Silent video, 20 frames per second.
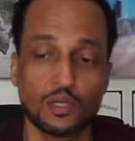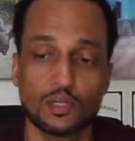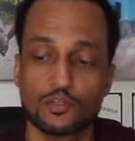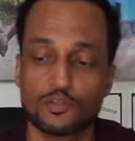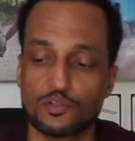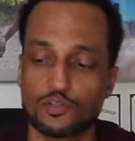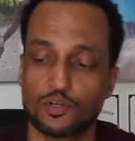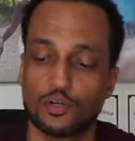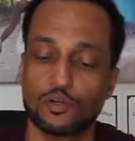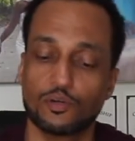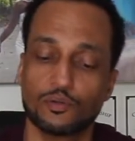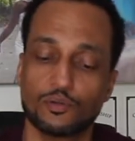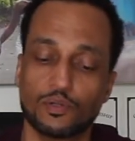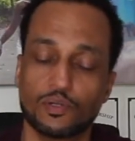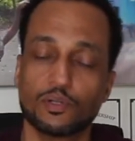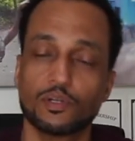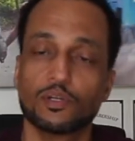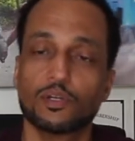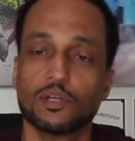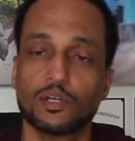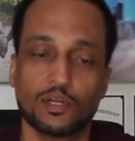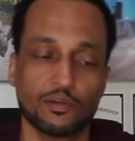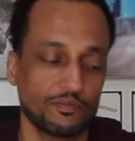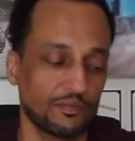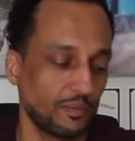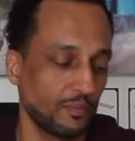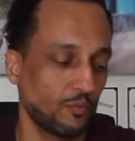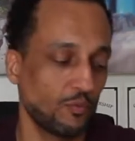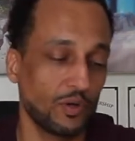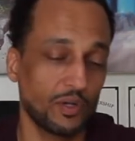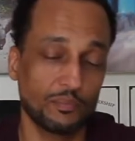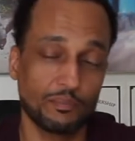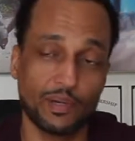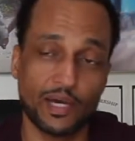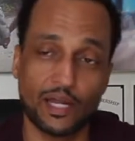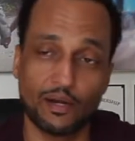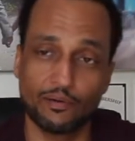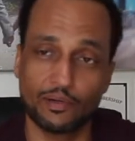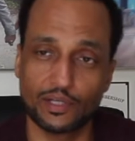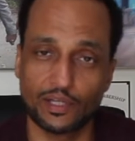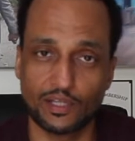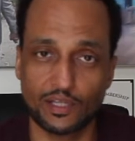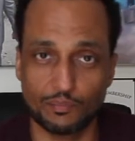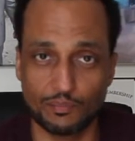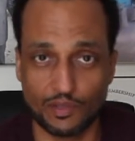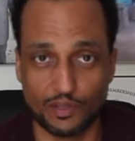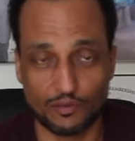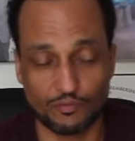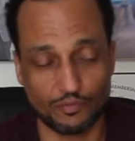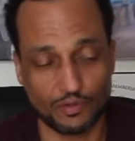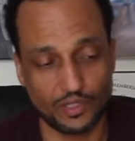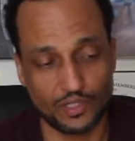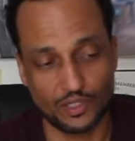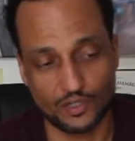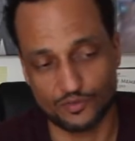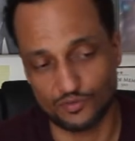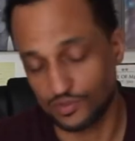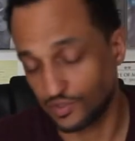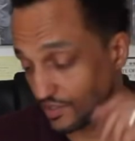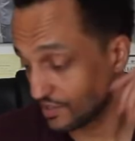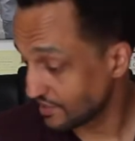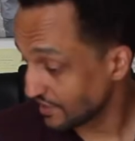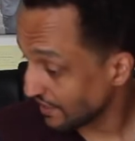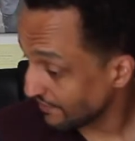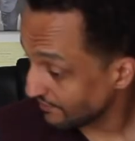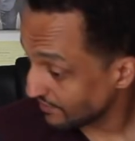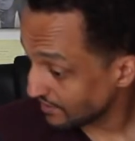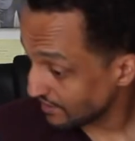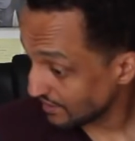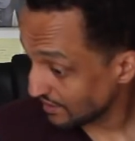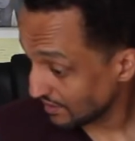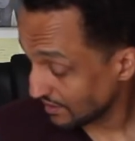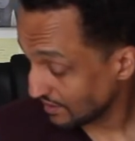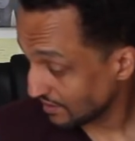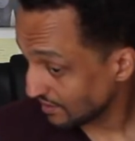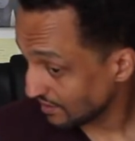So if the one battery can get me 370,